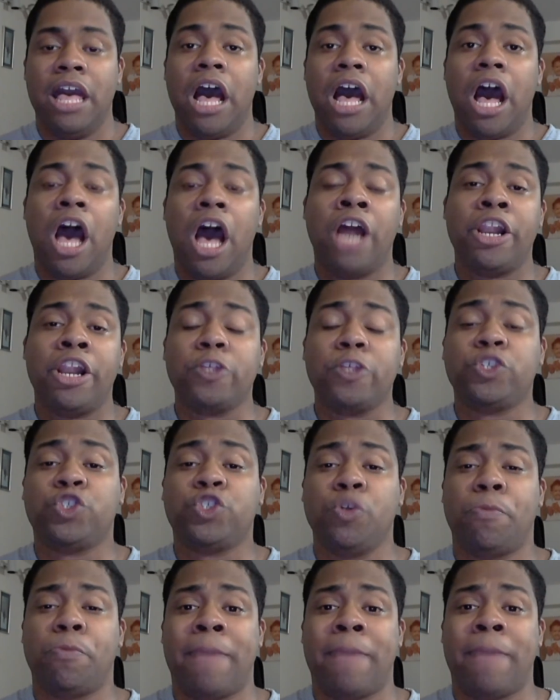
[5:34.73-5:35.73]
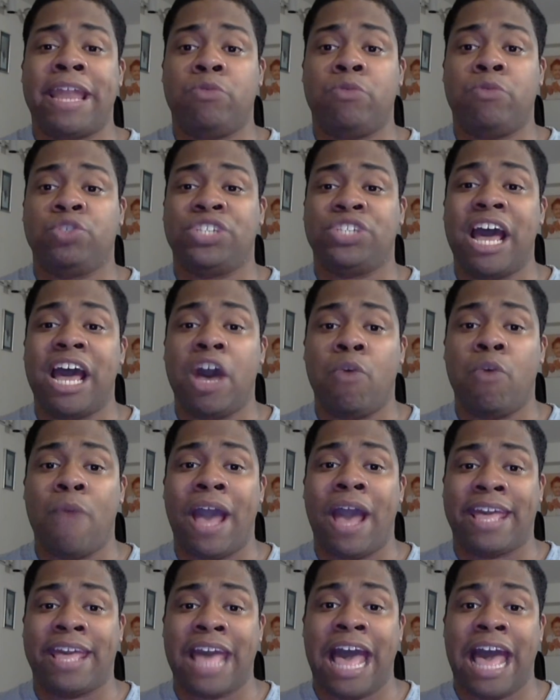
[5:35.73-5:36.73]
Another Superman that was not a
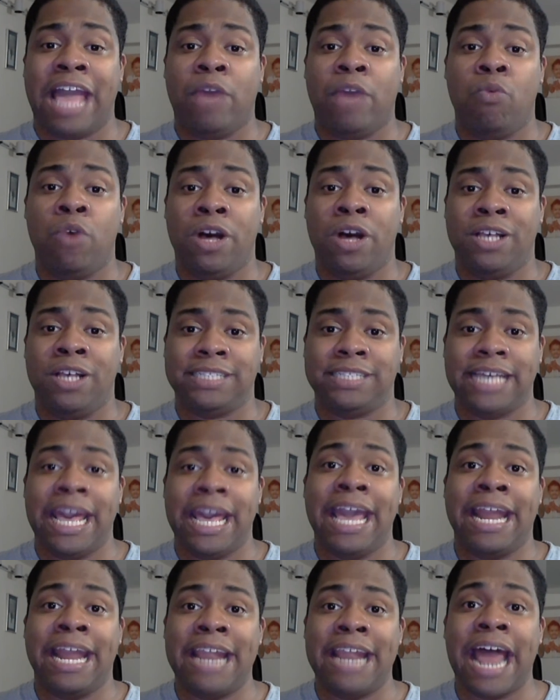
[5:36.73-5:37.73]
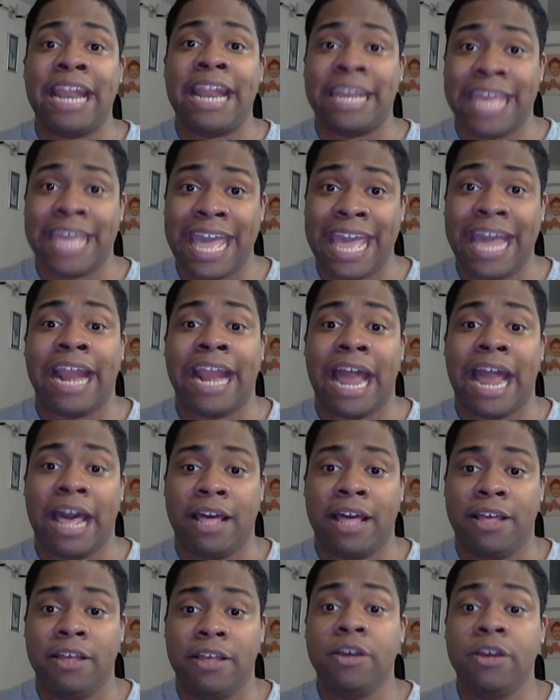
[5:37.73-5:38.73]
white guy was Hernan
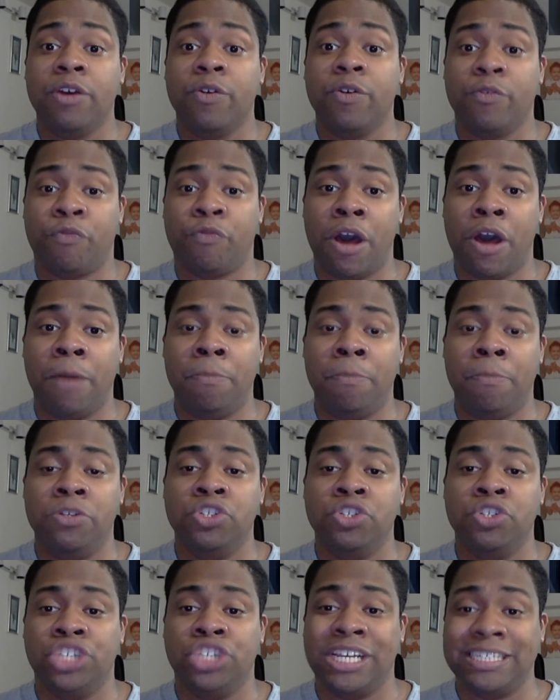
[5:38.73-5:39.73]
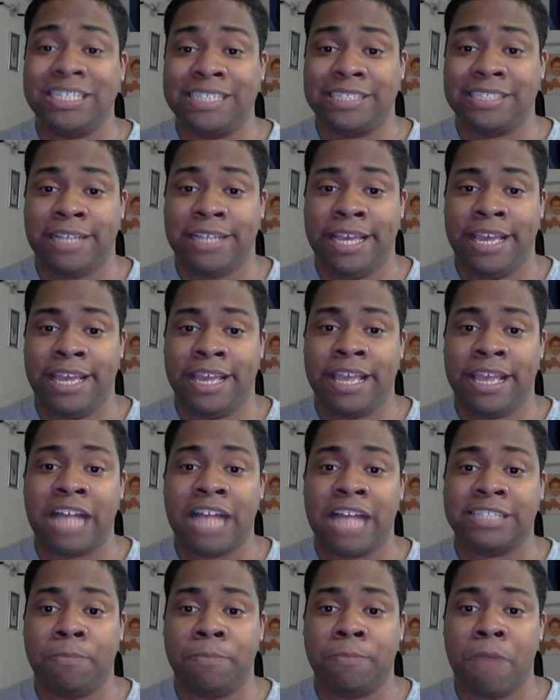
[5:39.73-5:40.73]
Guerra from Justice League
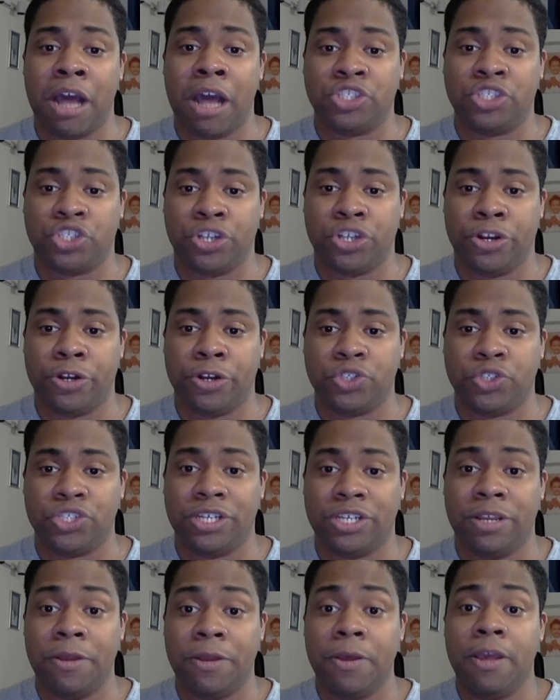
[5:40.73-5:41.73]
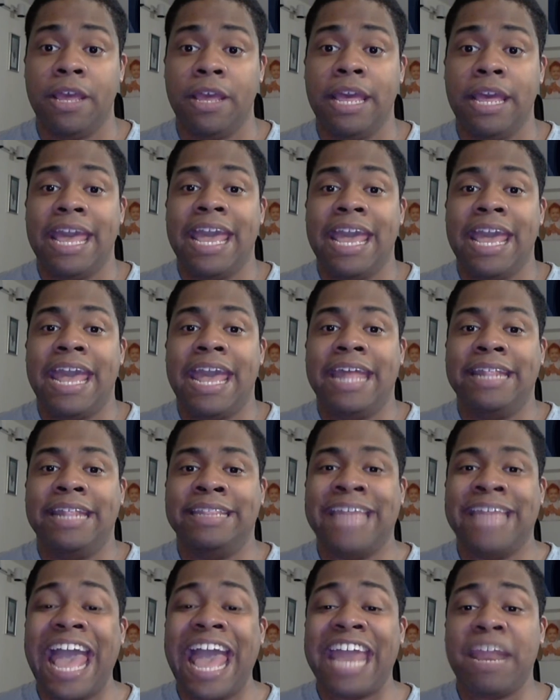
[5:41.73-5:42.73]
Gods and Monsters.
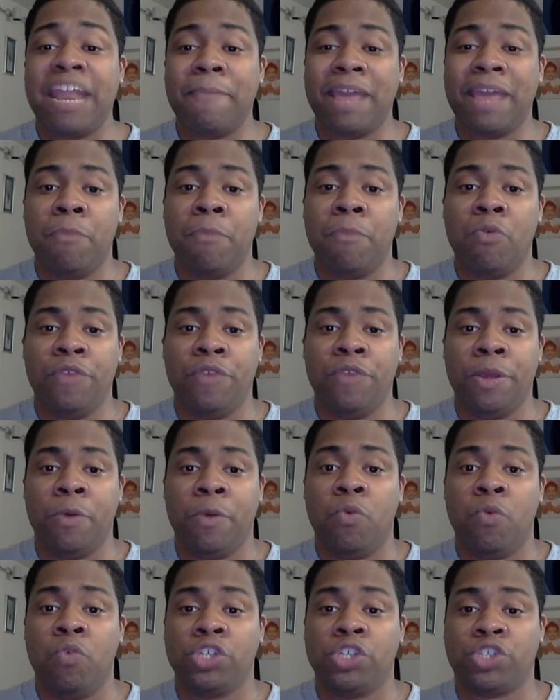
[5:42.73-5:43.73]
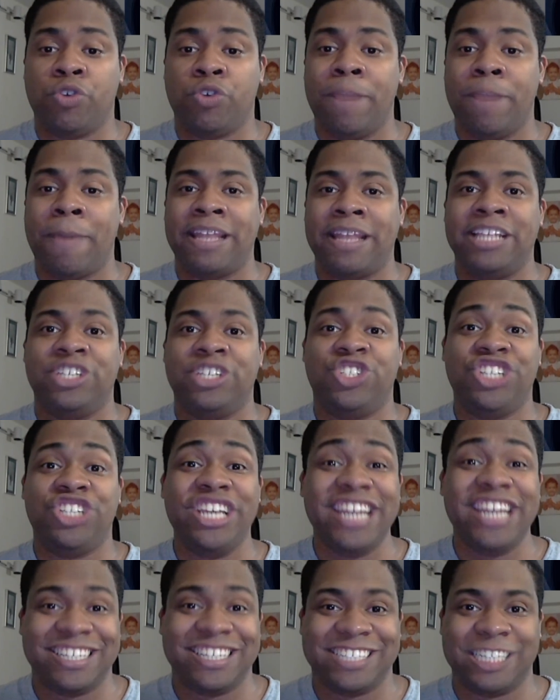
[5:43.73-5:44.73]
That animated movie was created by the
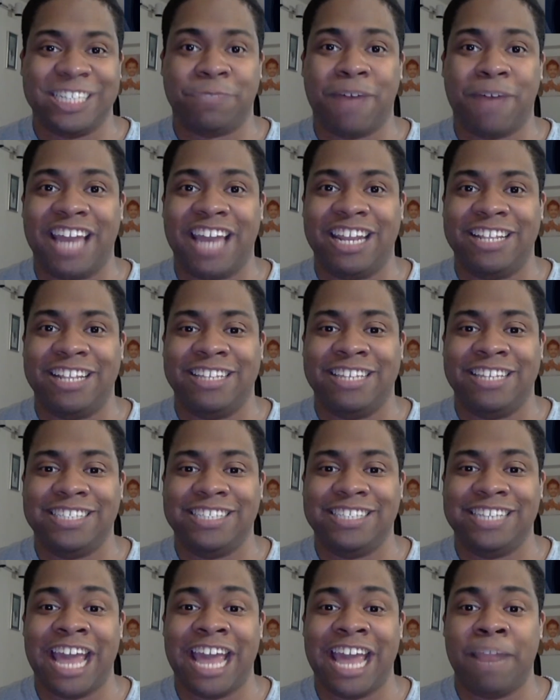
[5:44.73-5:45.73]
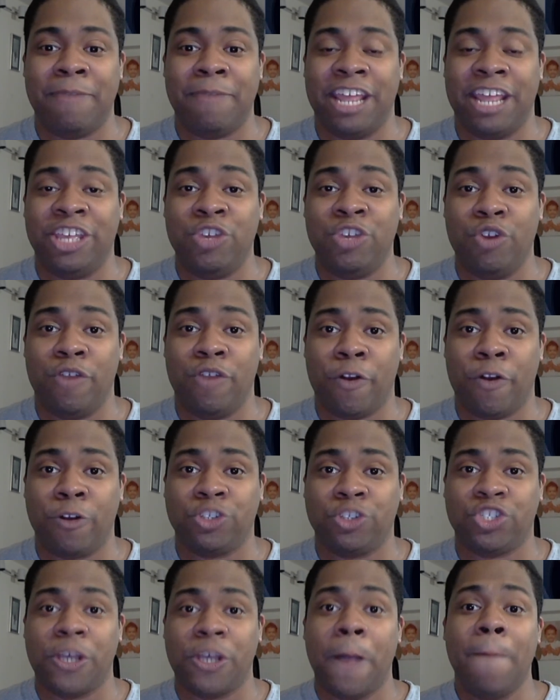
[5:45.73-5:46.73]
geniuses behind the DC animated
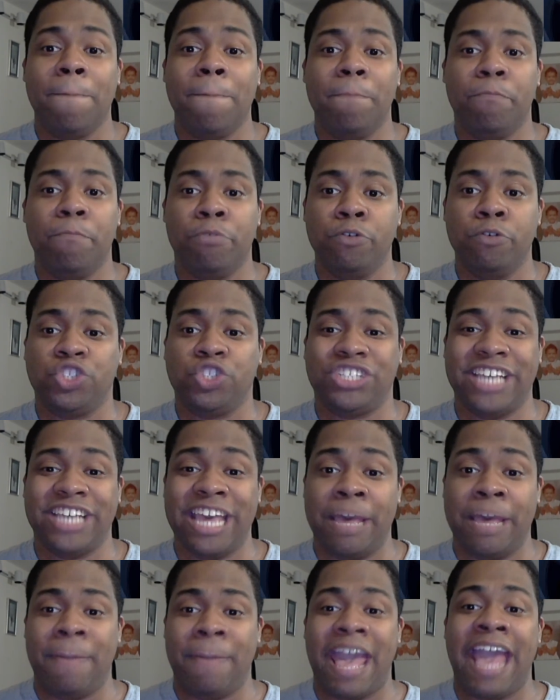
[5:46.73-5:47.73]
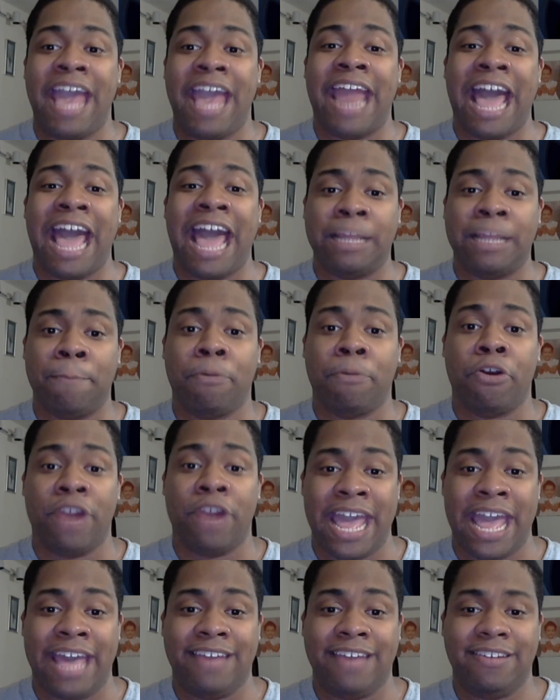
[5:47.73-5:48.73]
universe, Bruce Timm and Alan
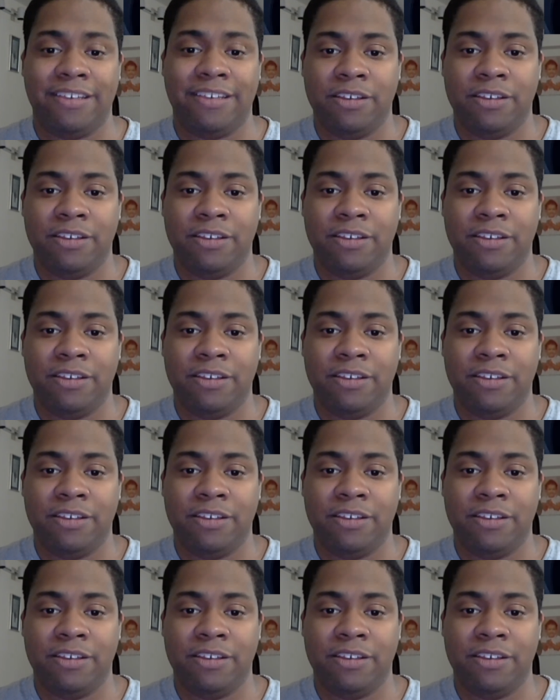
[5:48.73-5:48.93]
Burnett.